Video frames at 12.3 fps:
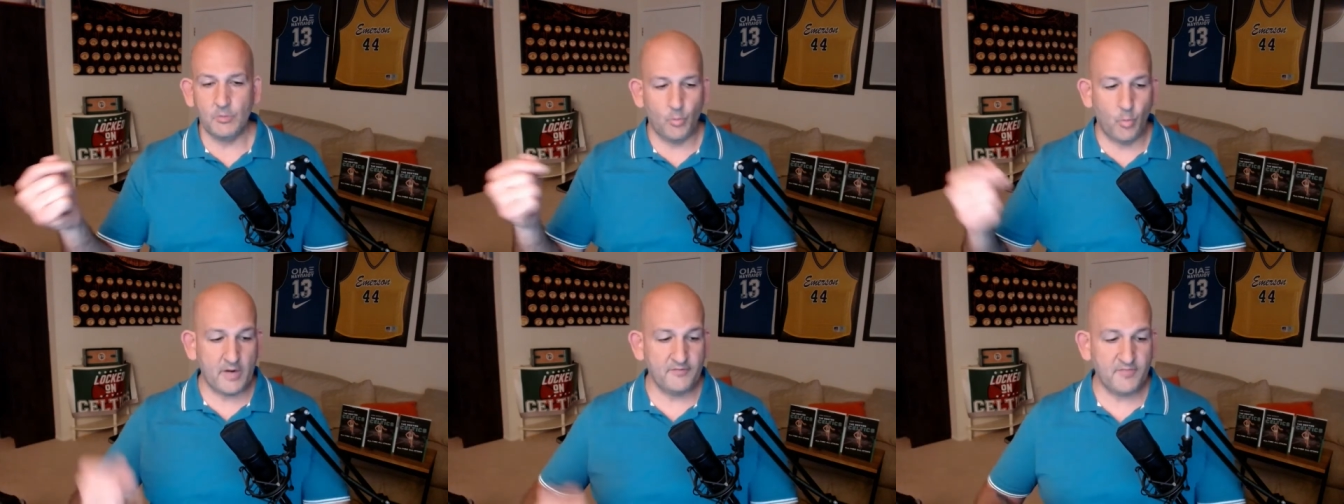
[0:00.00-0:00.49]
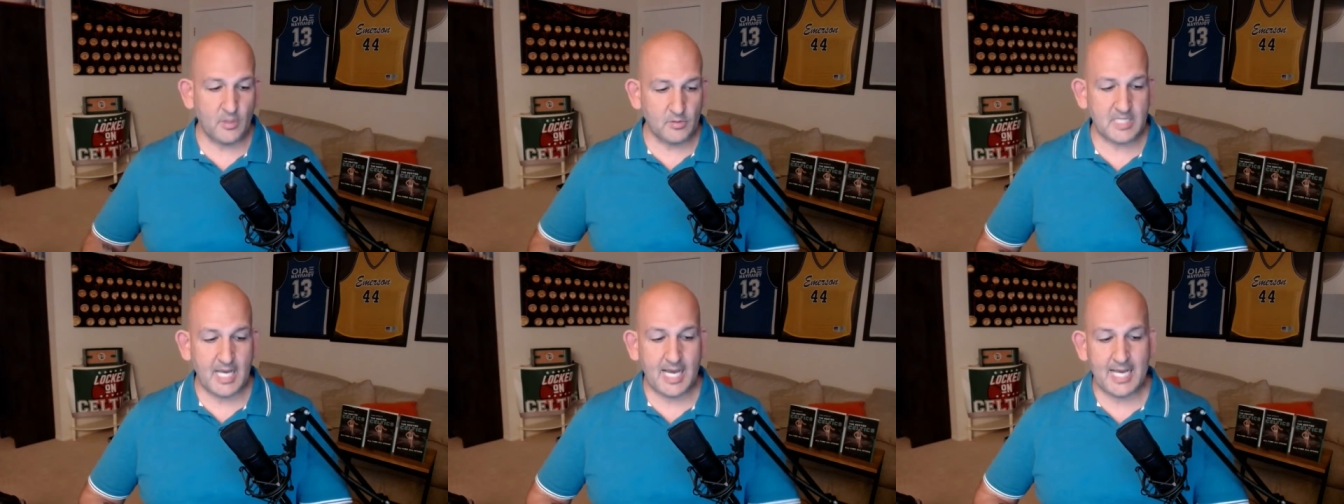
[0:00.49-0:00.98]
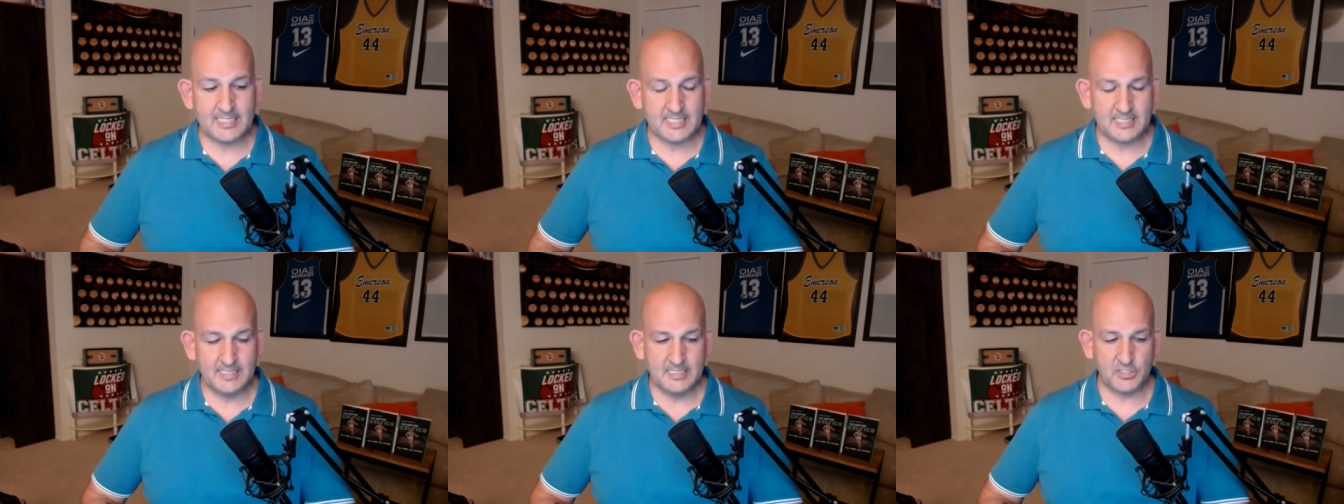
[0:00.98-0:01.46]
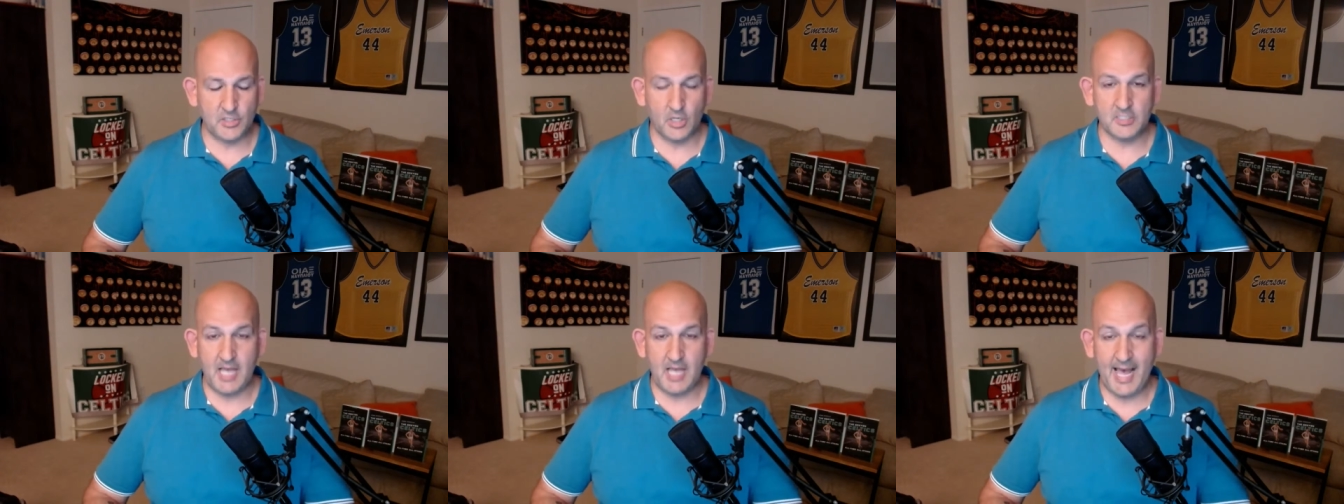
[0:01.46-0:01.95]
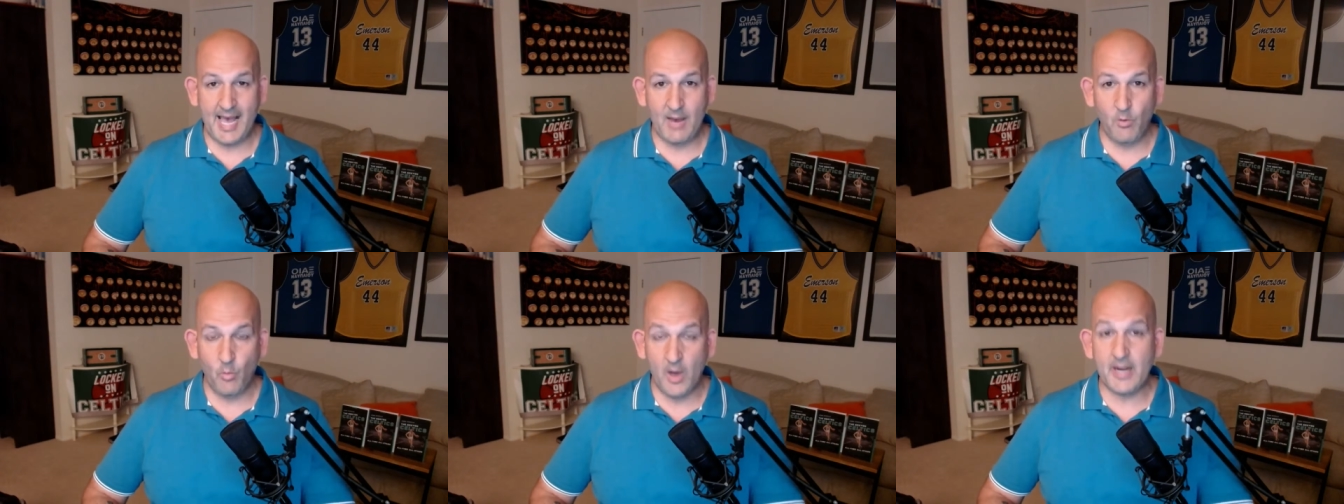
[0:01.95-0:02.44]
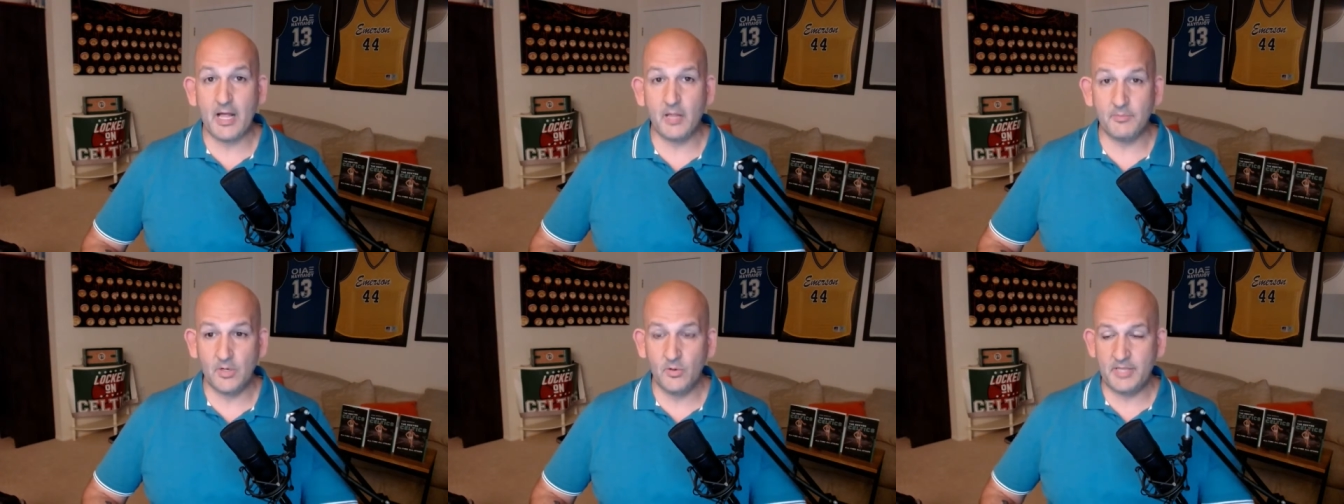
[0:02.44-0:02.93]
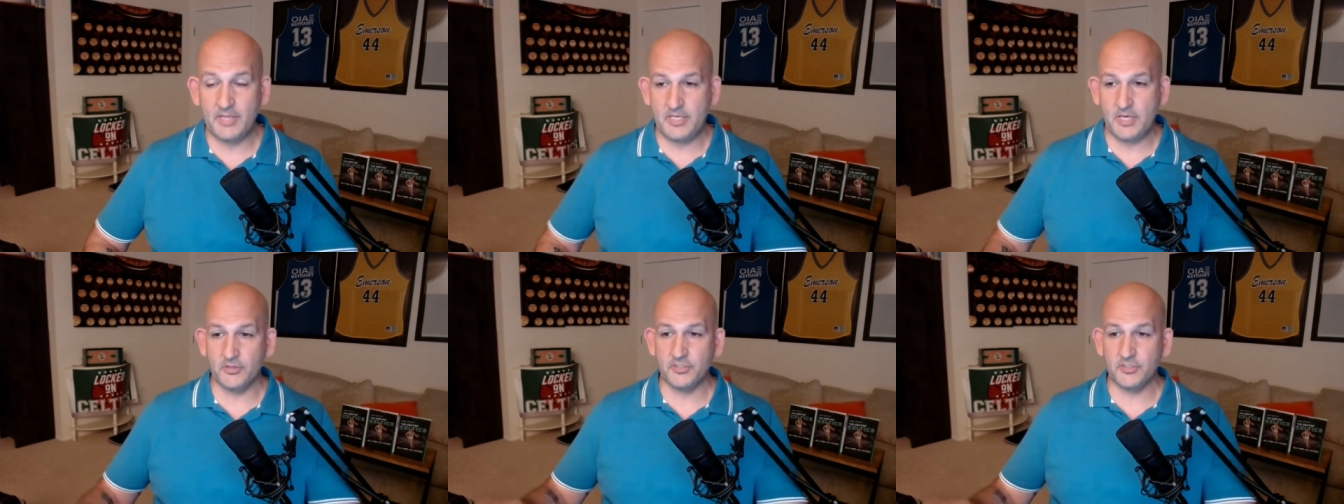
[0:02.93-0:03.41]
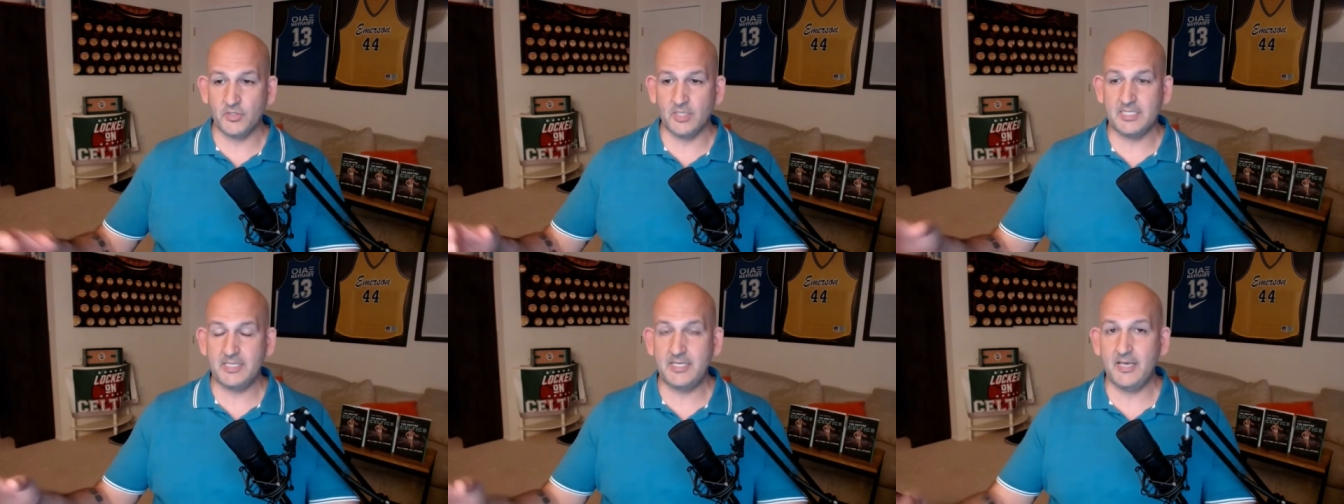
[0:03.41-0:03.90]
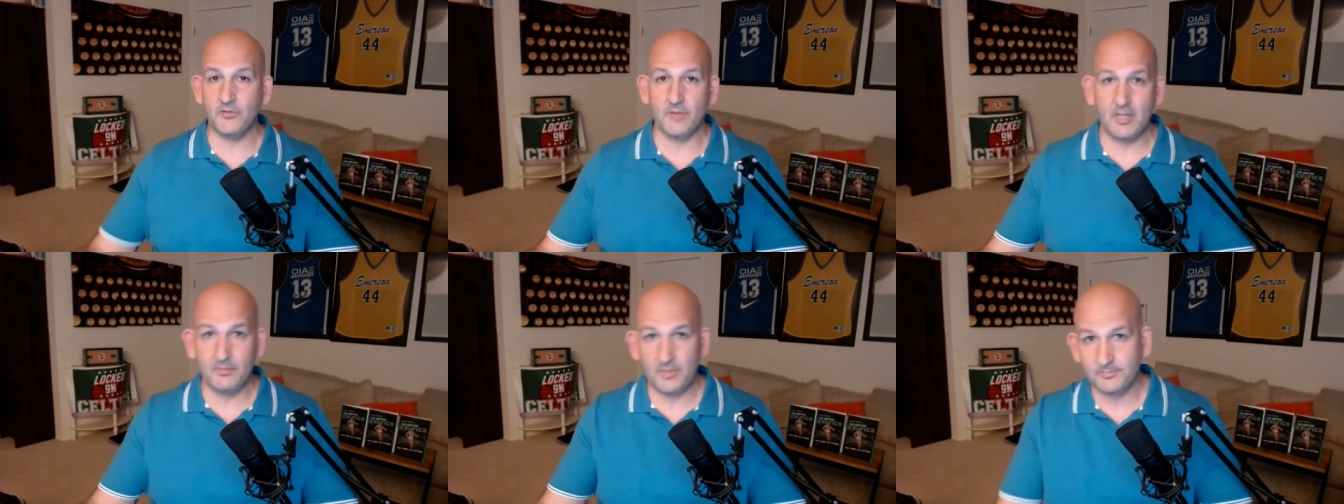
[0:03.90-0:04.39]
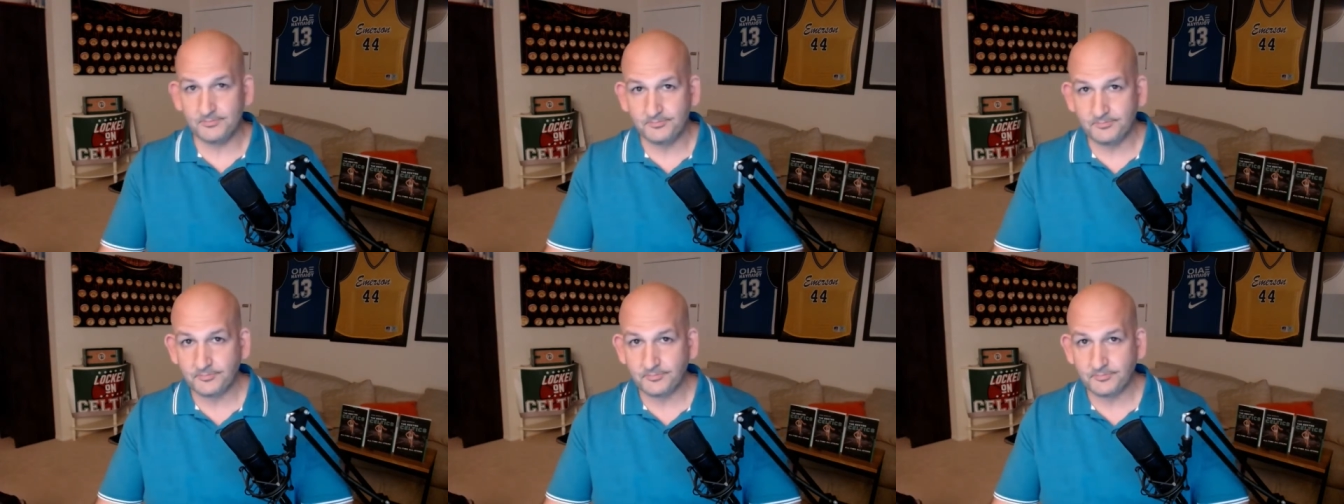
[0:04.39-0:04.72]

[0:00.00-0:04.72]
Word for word: One of those guys starts at one elbow and the other starts at the other elbow.